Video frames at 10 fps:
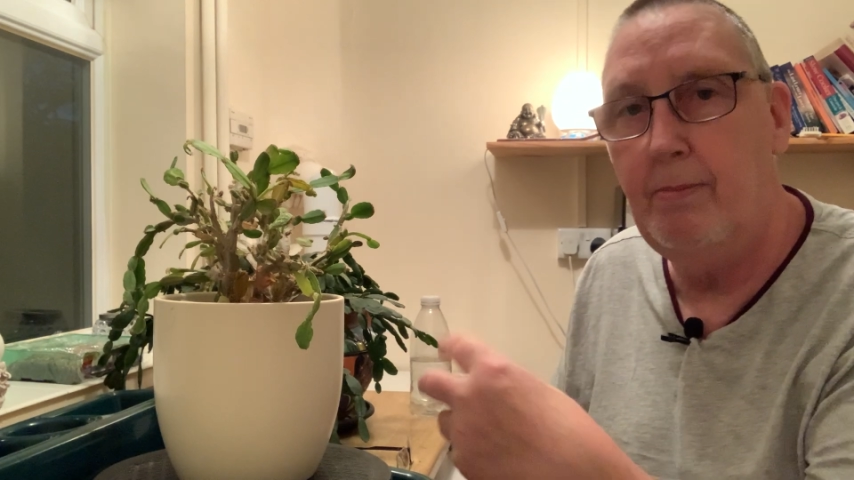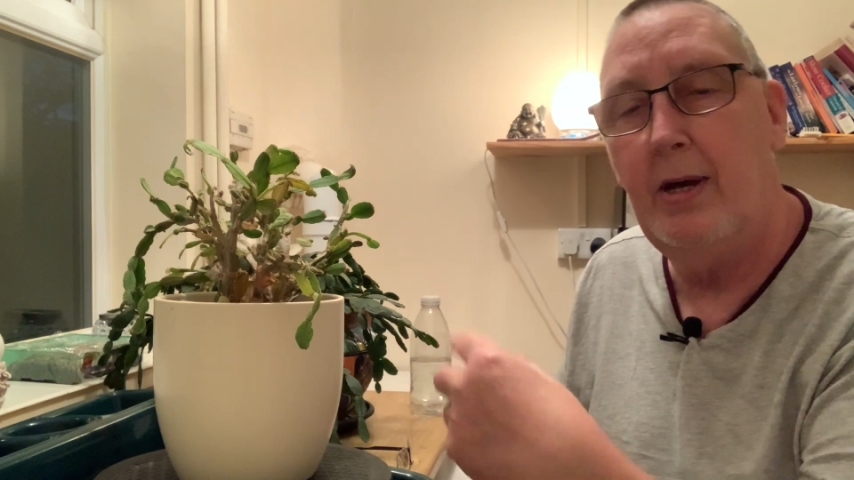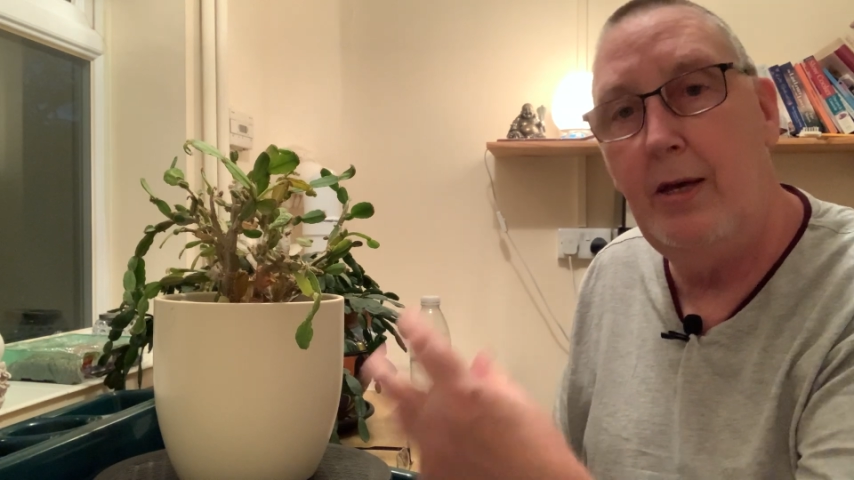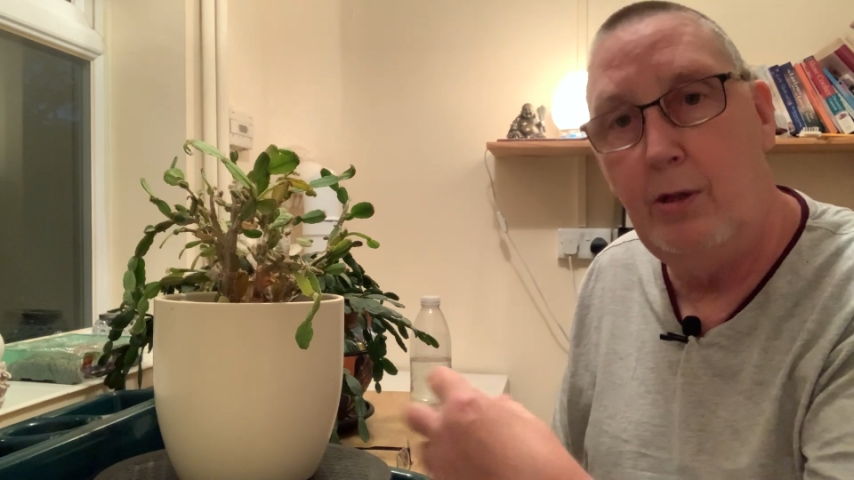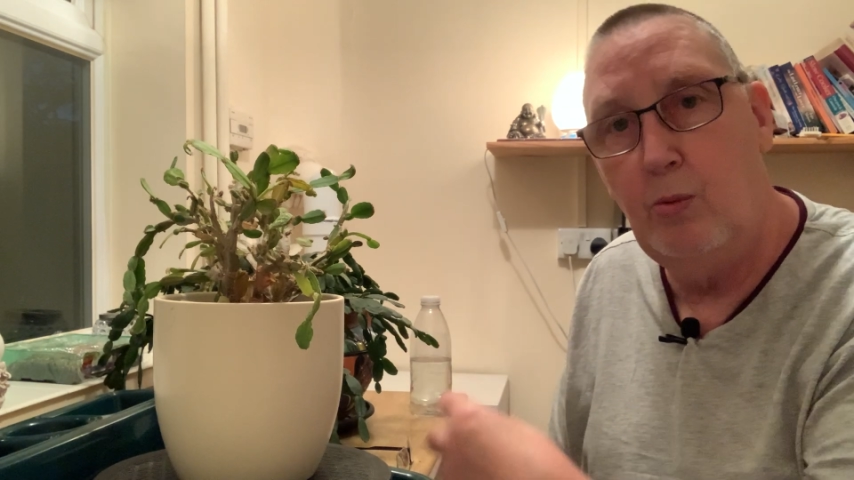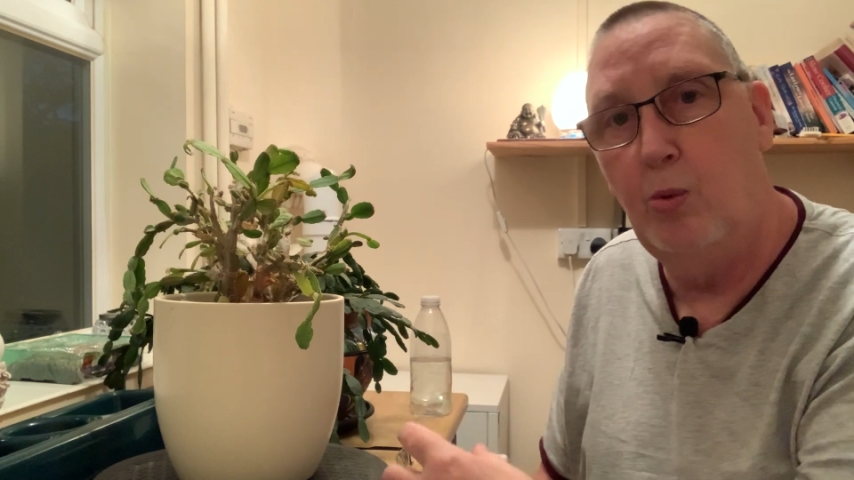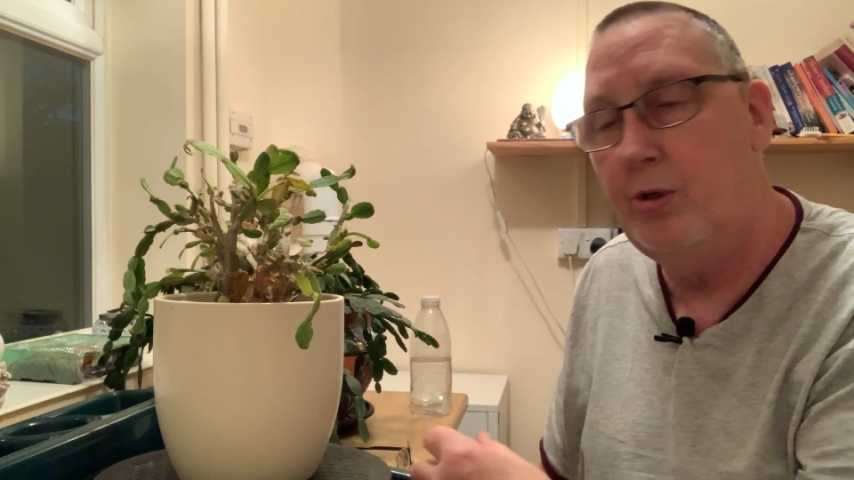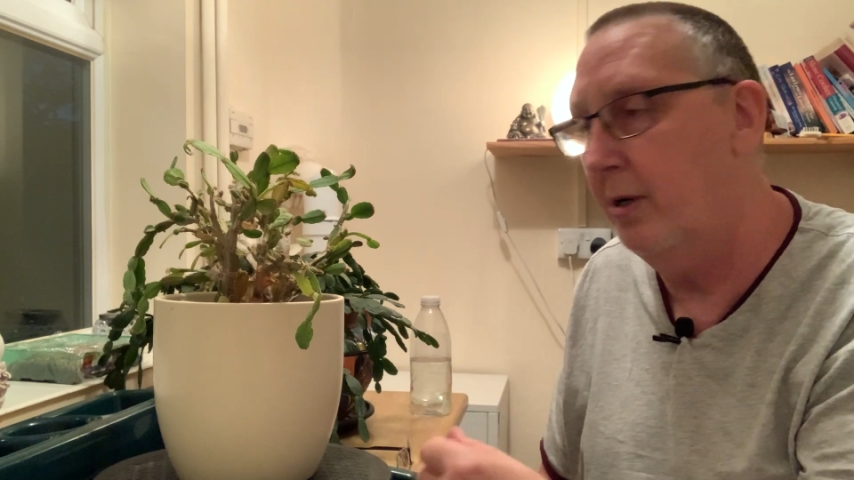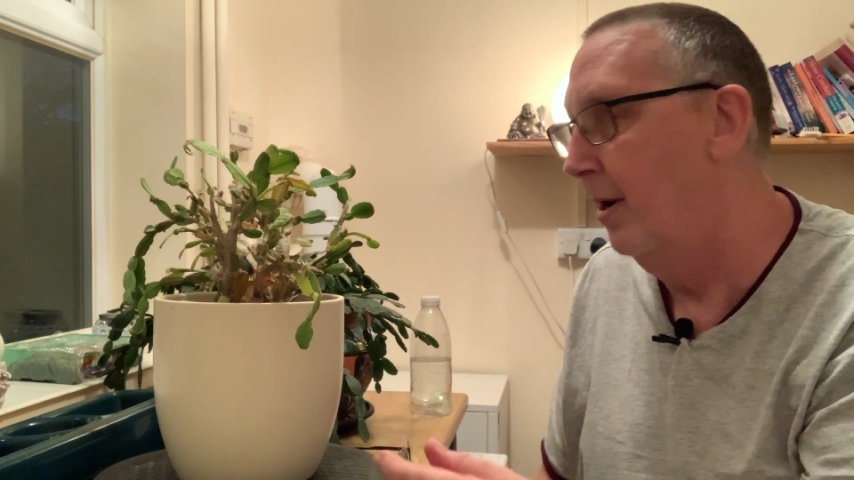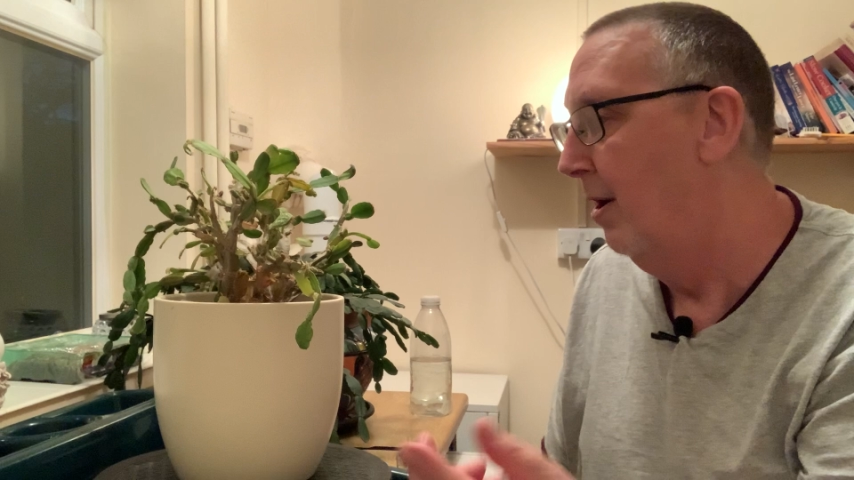in the
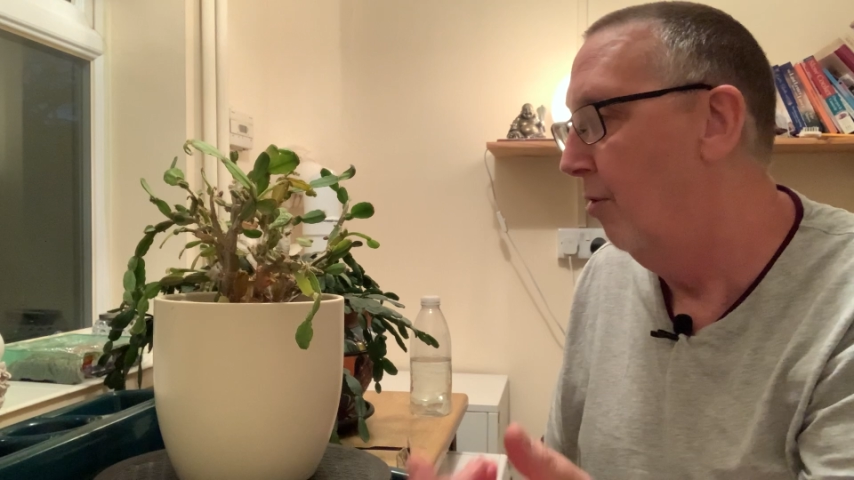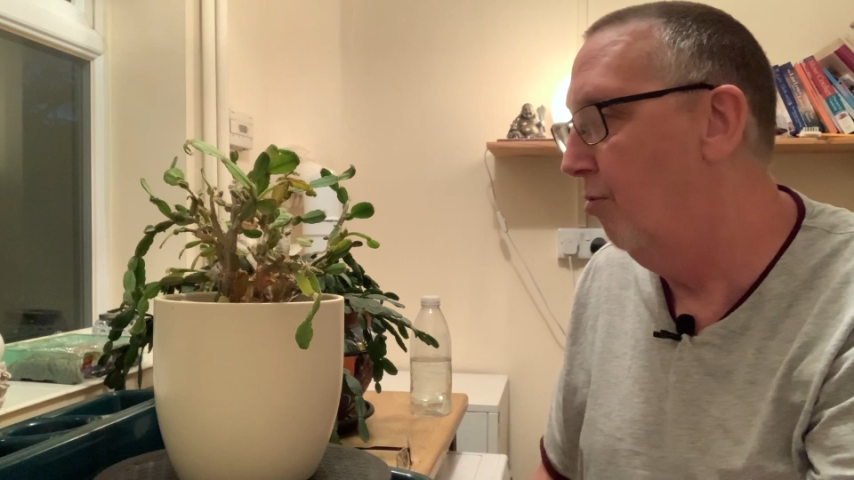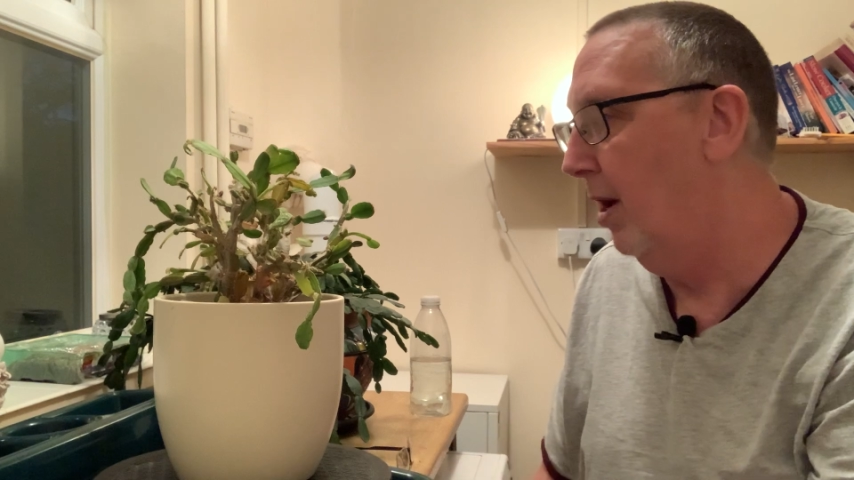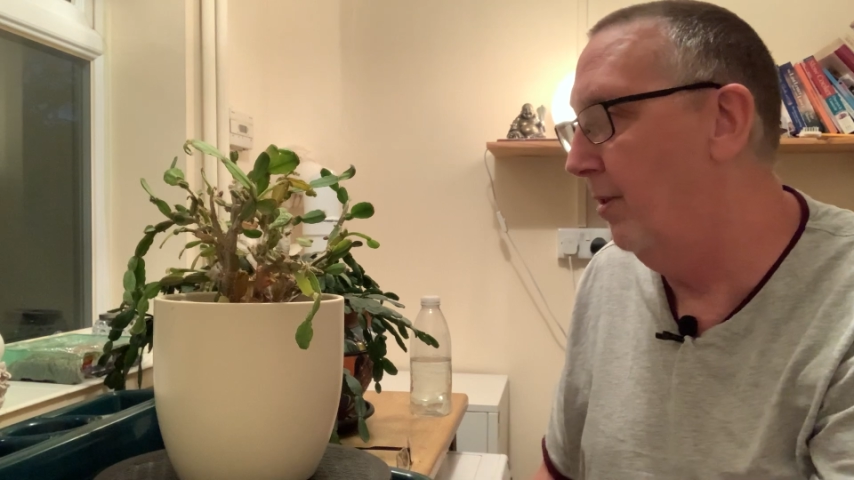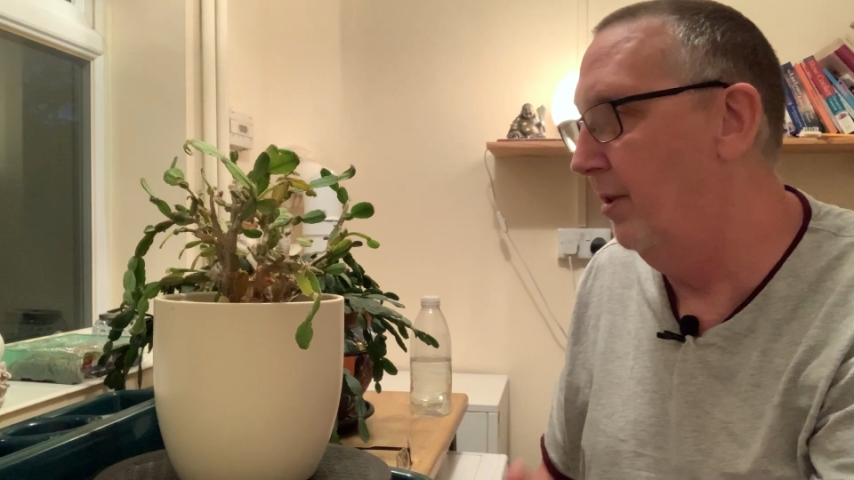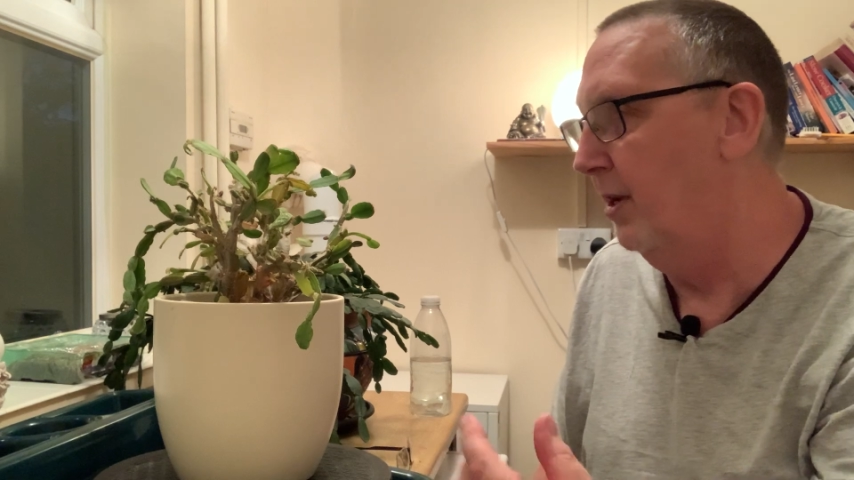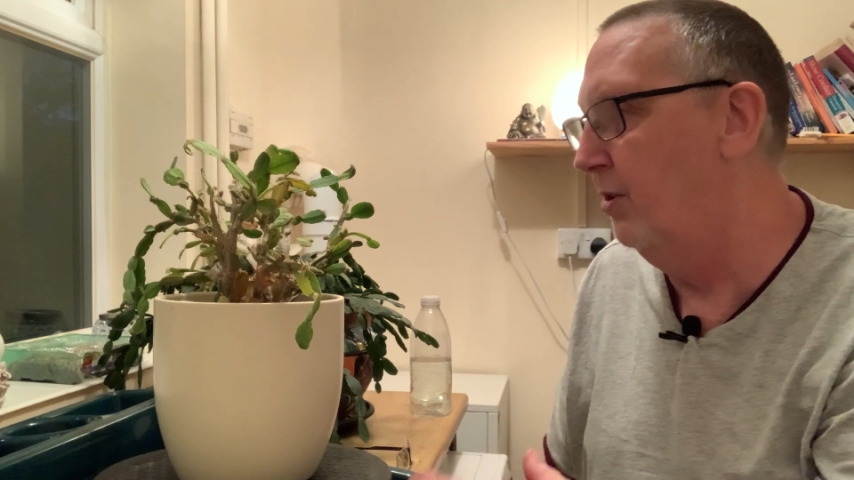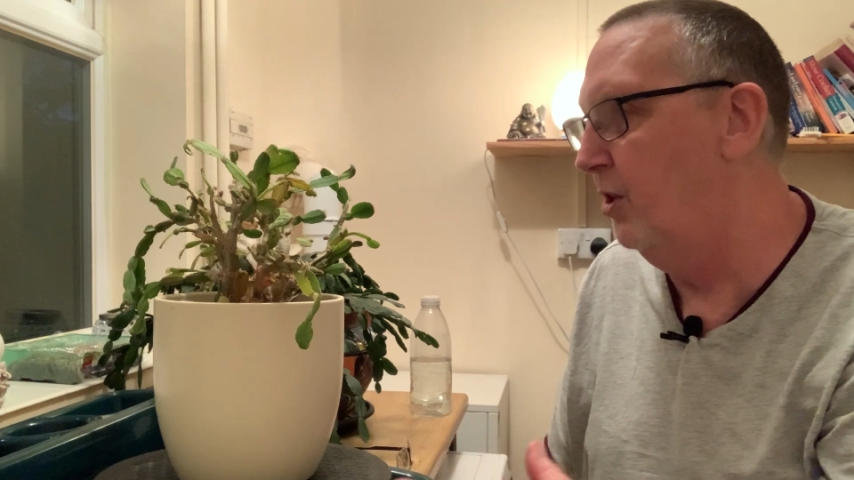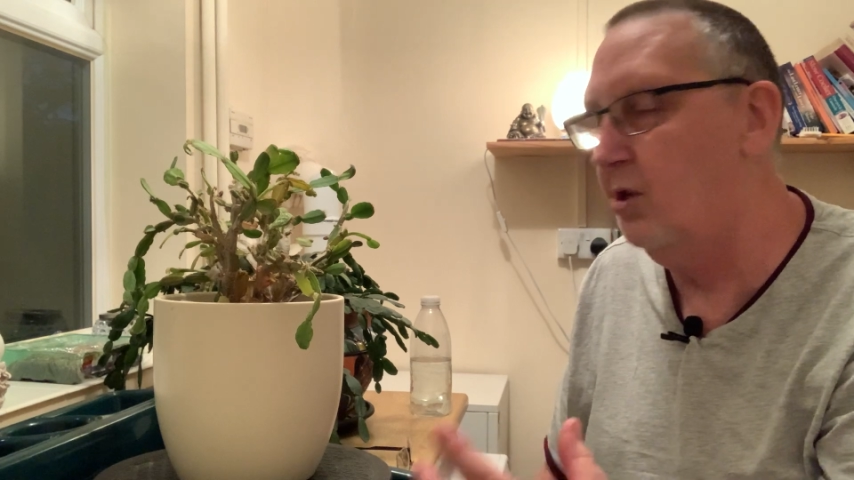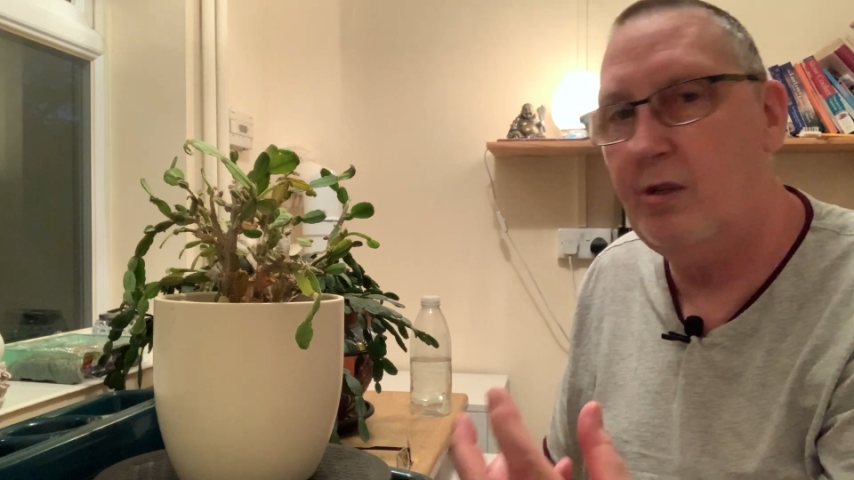water, rather than
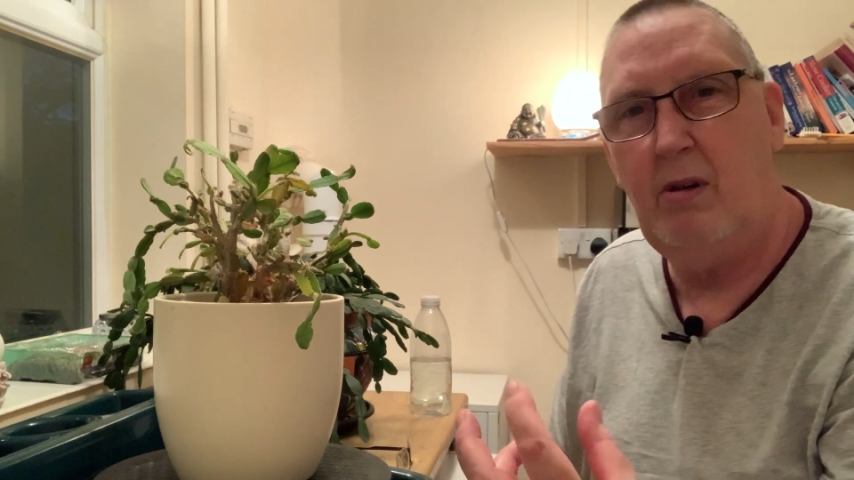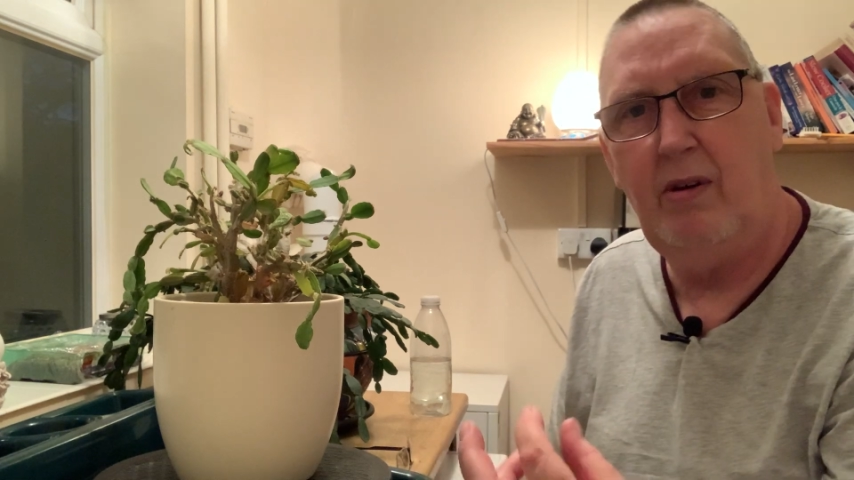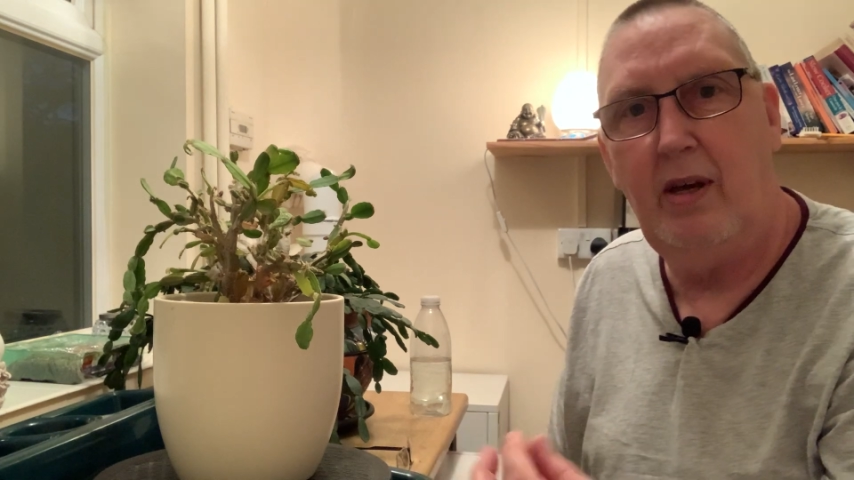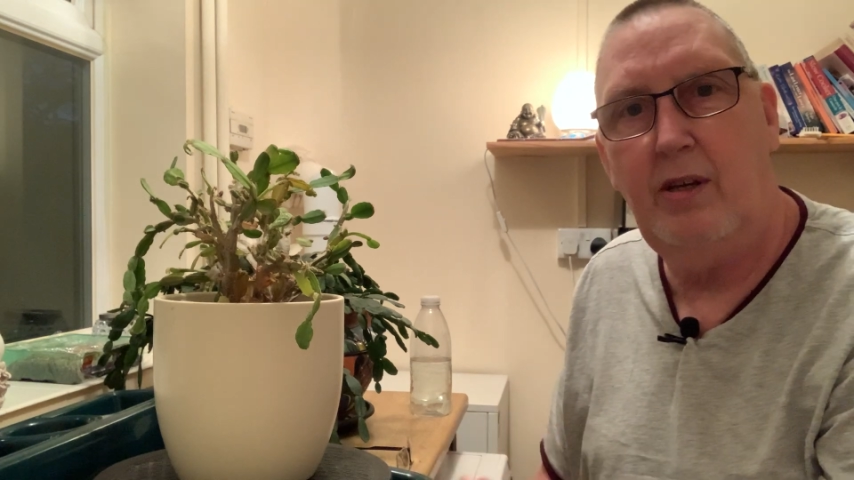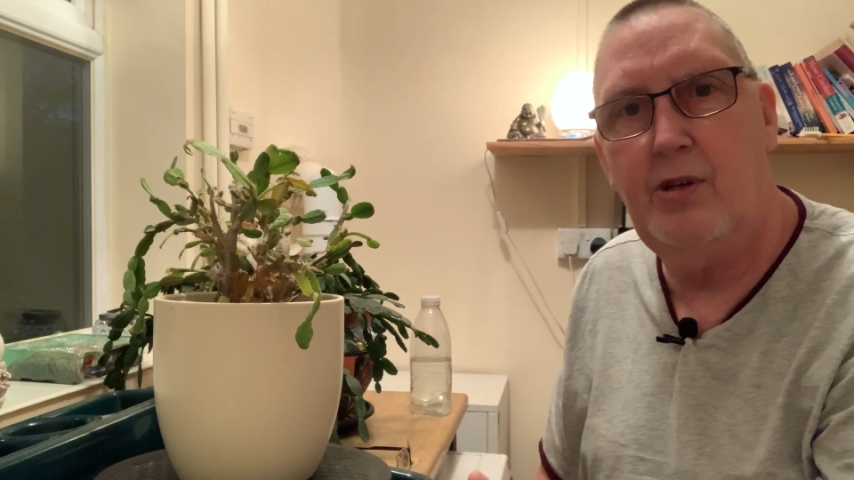just like